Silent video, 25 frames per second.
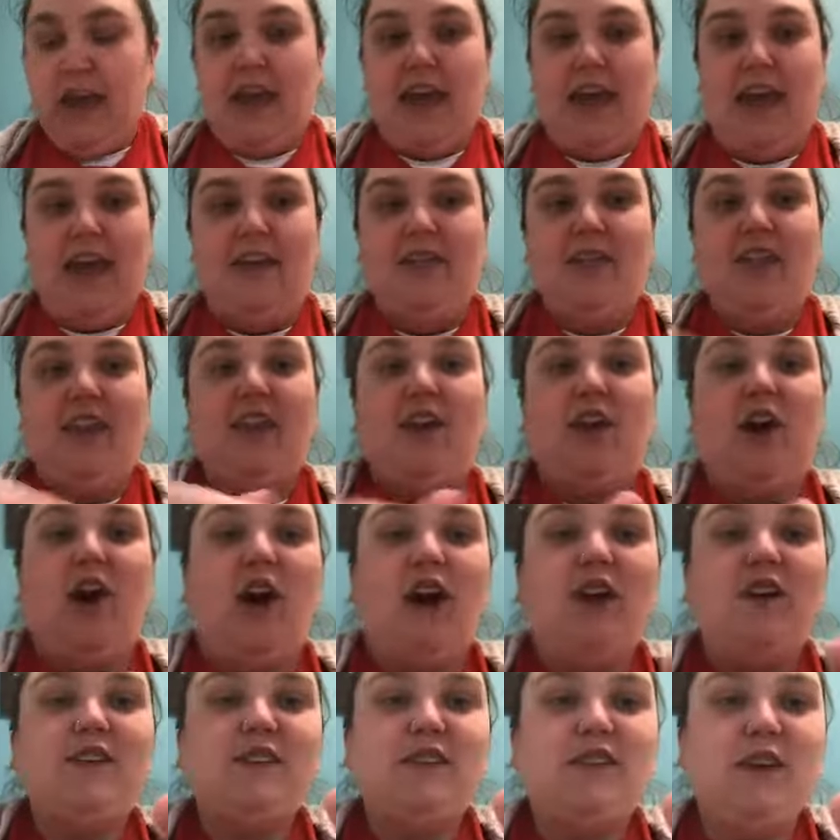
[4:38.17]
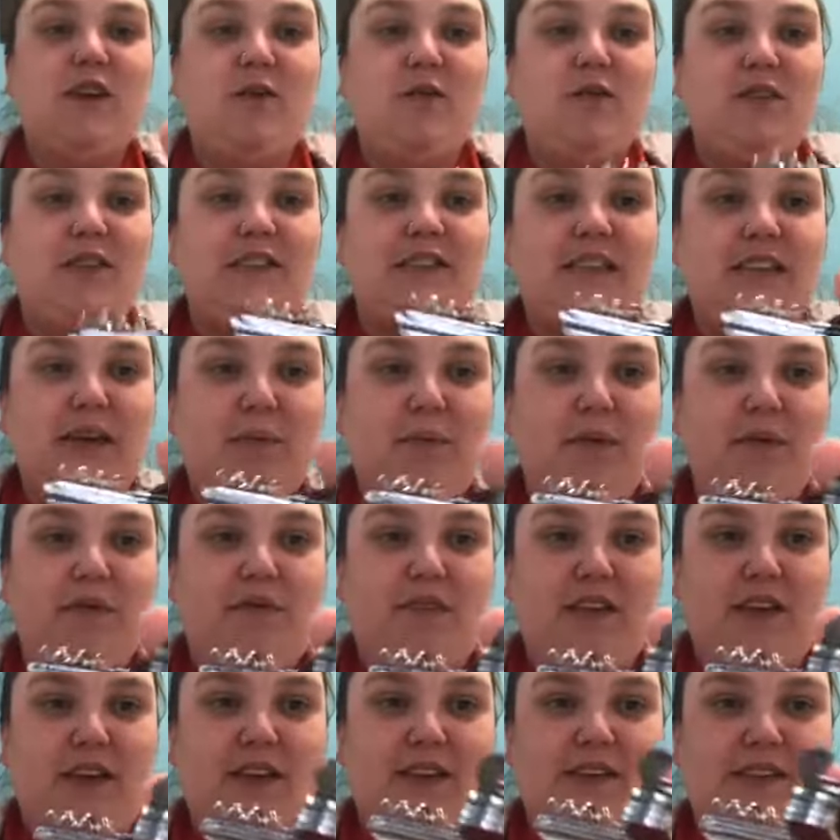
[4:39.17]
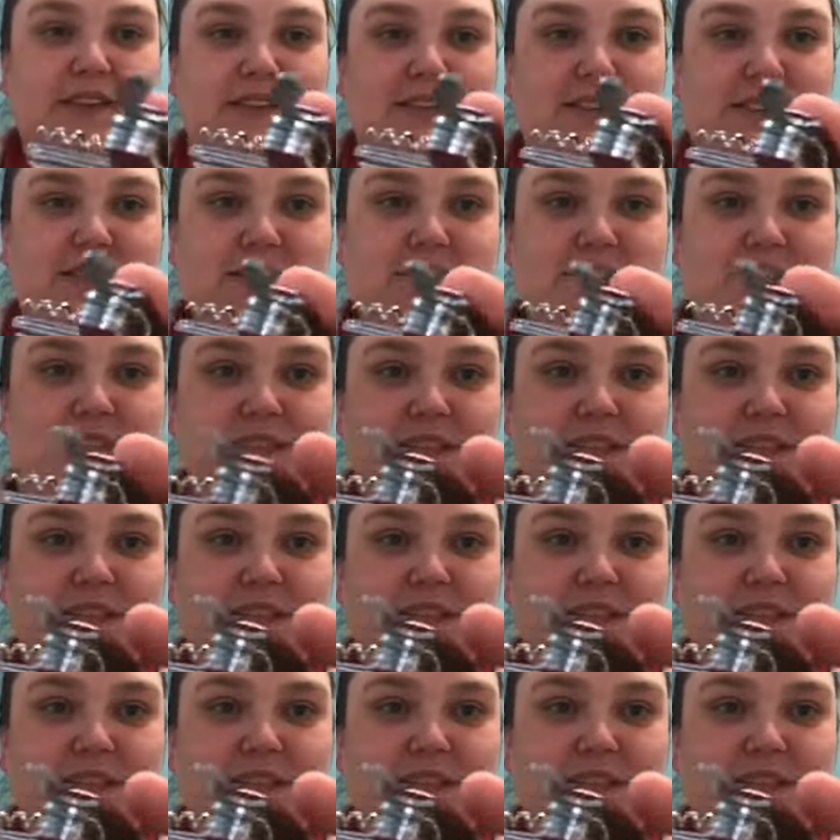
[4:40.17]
And then also the tip of this